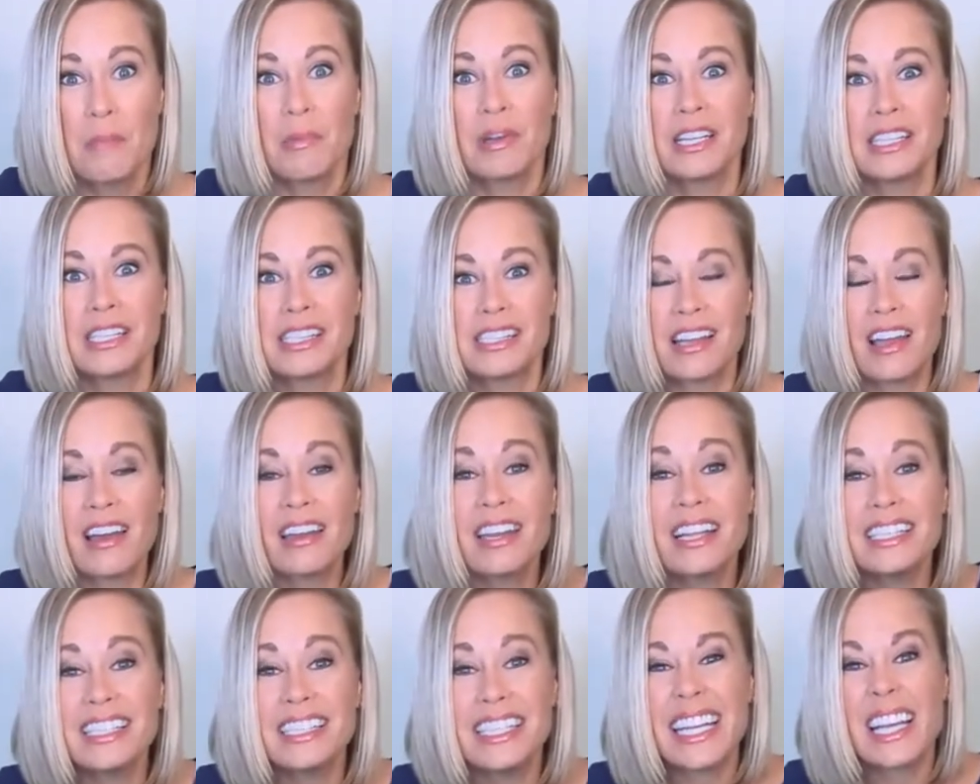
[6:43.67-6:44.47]
but it's
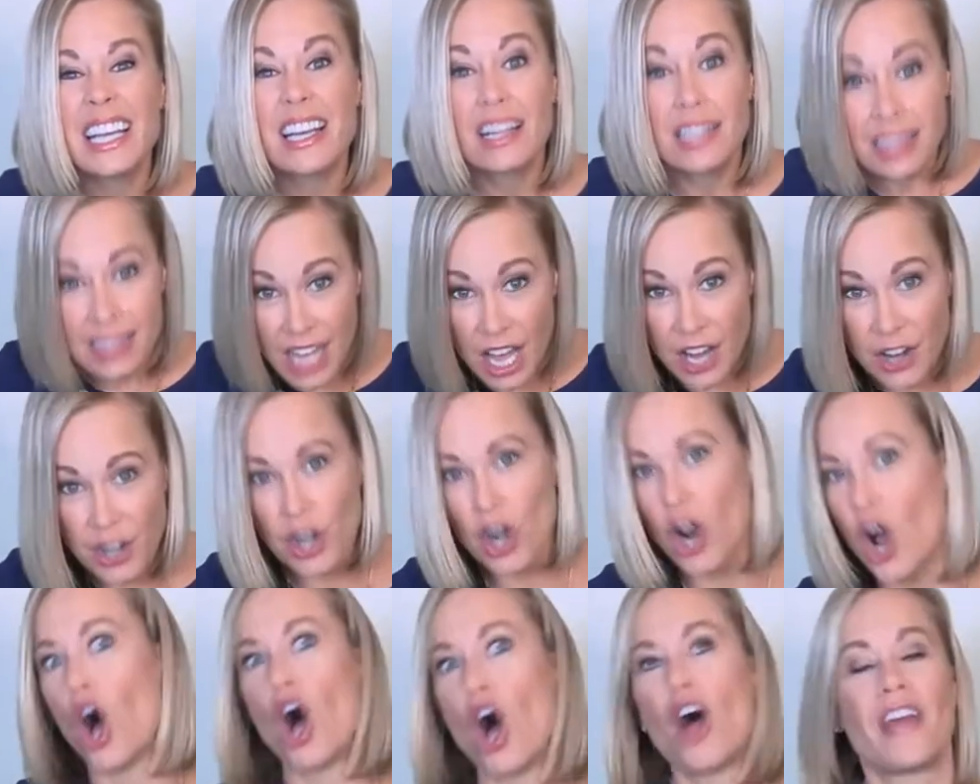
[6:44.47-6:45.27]
going to
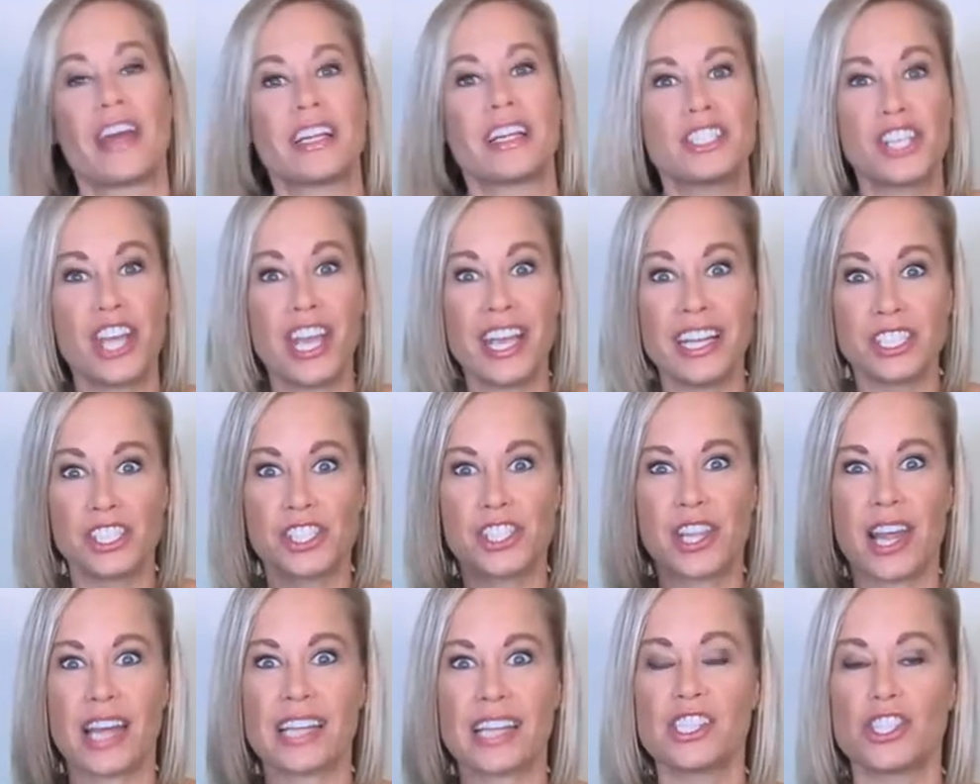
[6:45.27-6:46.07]
declutter all that
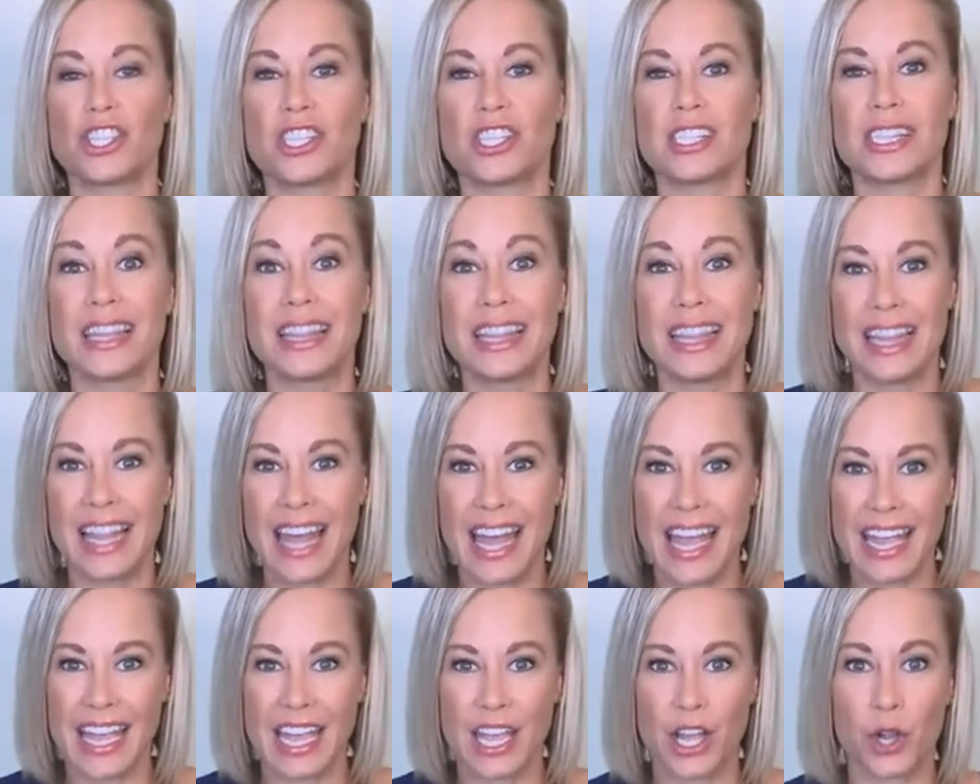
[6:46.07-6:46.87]
change that's just
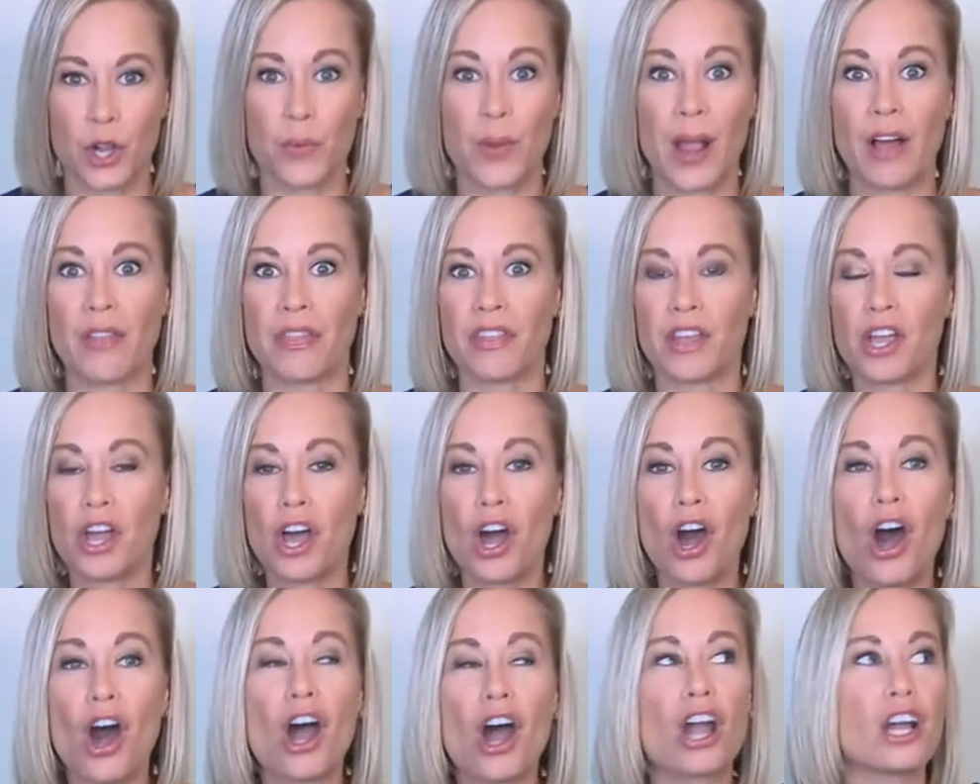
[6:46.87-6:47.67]
laying around the
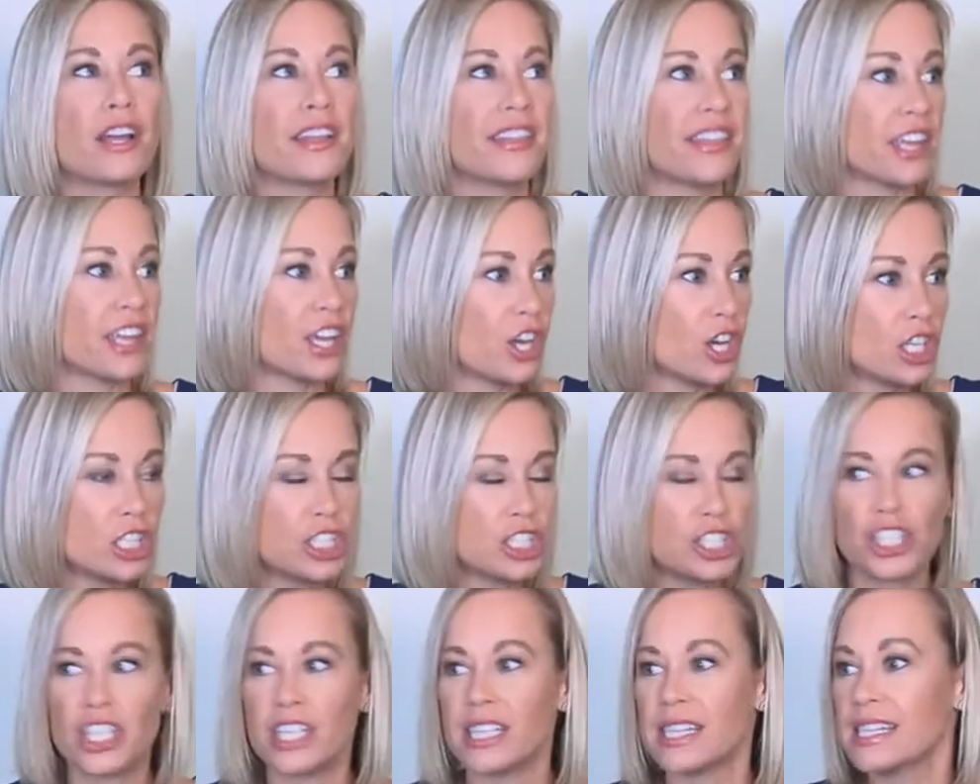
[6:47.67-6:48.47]
car and the
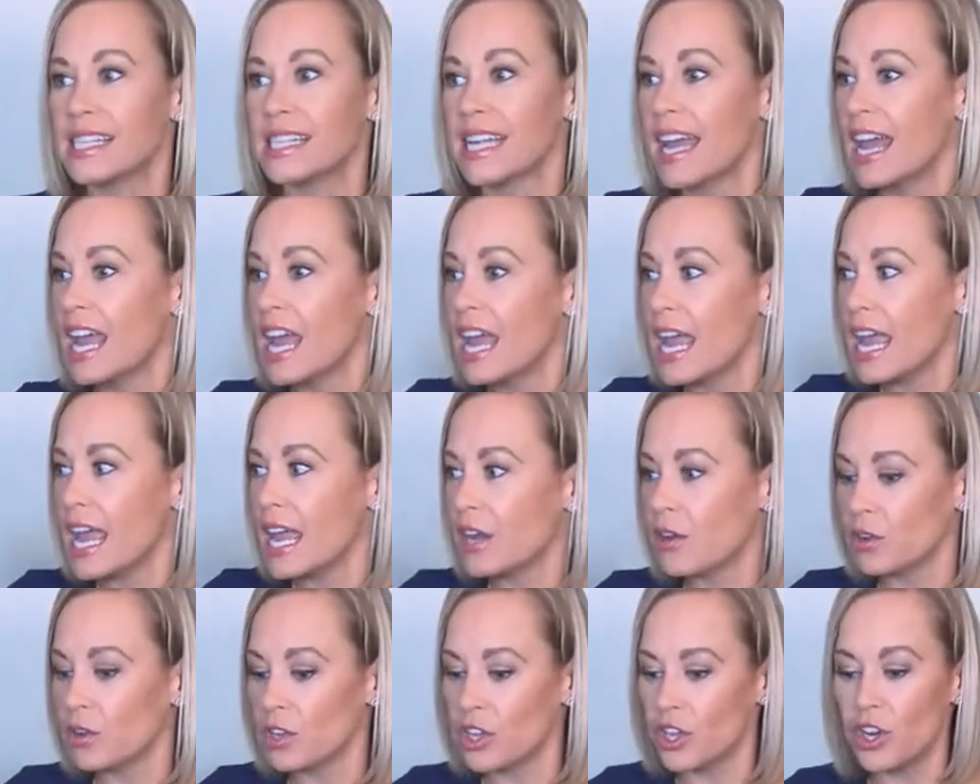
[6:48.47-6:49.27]
cushions
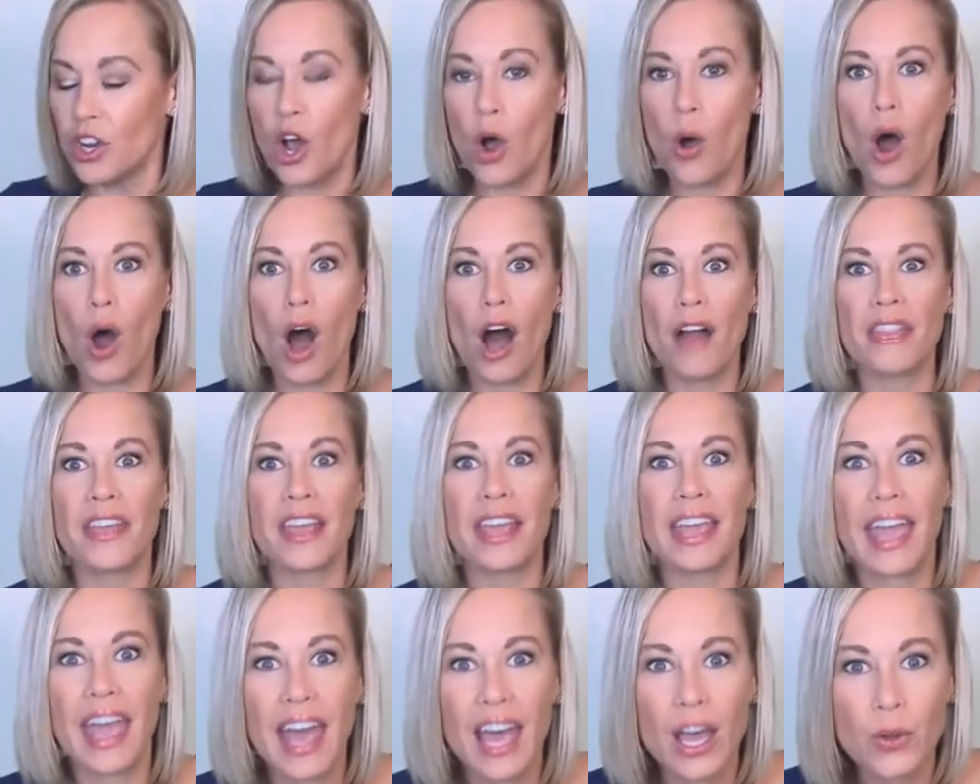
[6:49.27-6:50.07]
and, you know, on the
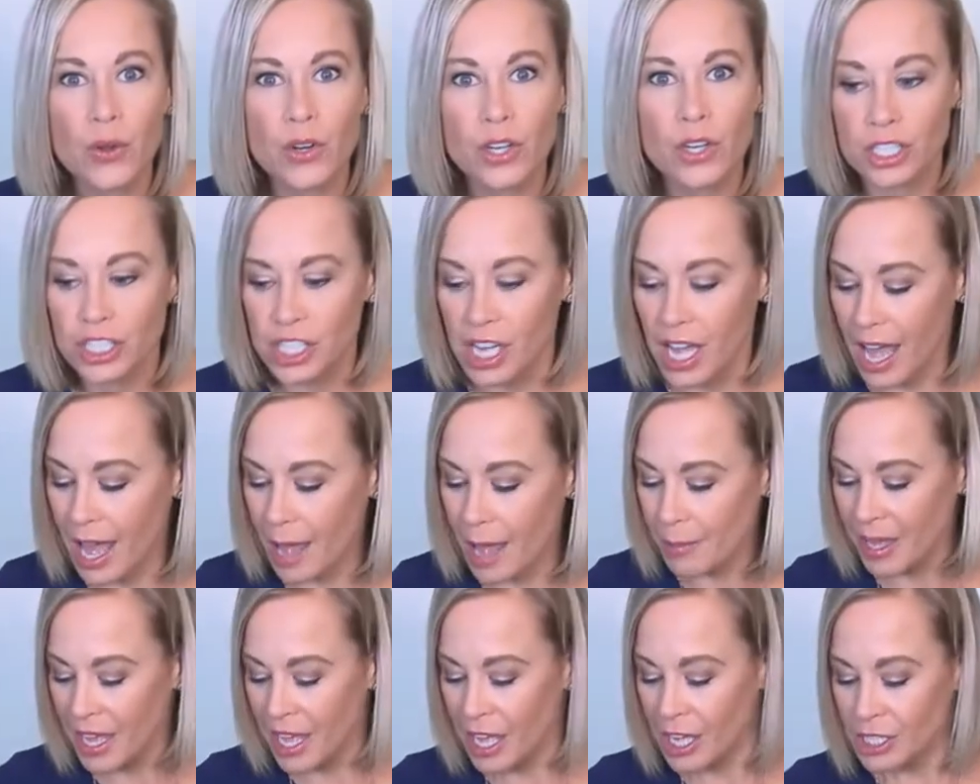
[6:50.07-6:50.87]

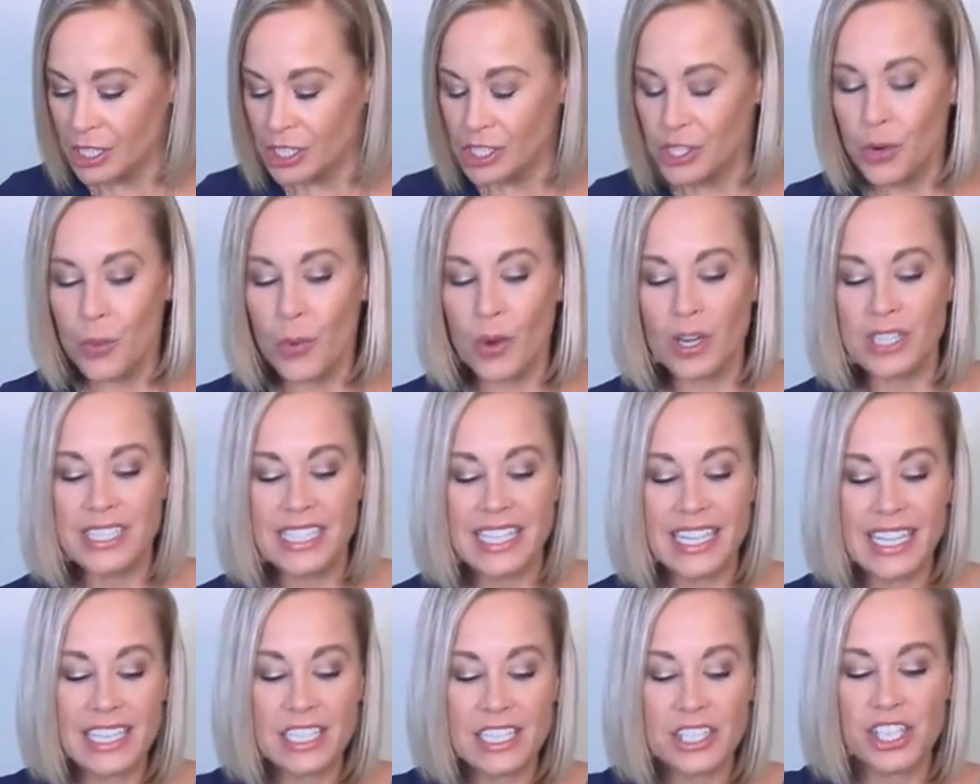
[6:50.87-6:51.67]
countertop. So we're
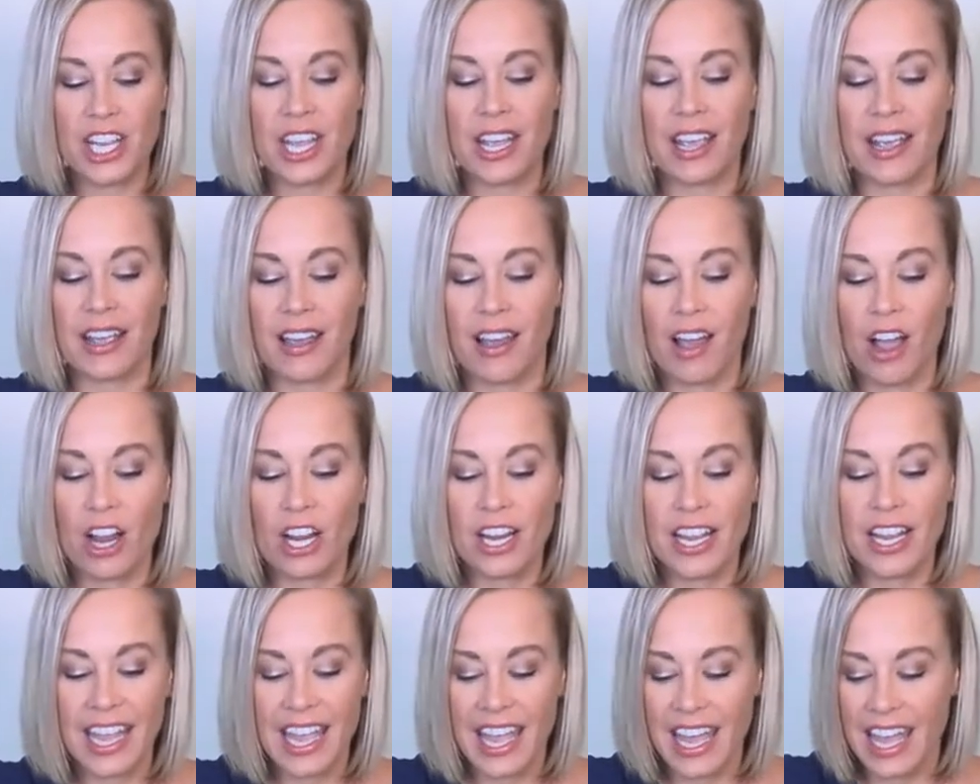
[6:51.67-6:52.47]
teaching
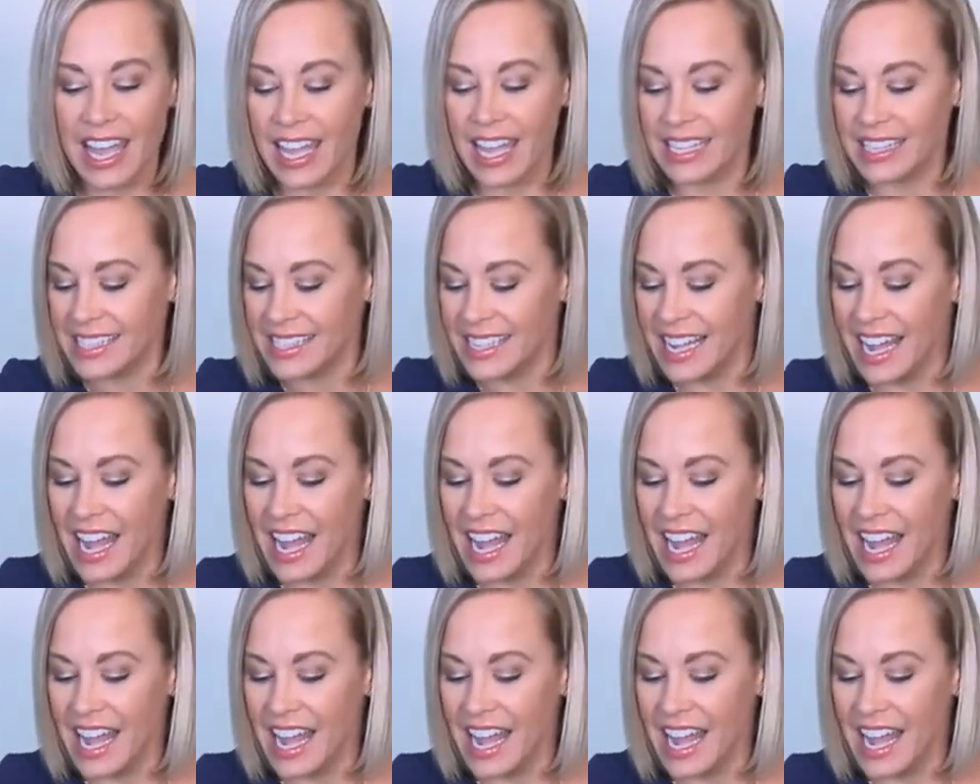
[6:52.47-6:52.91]
our kids yeah.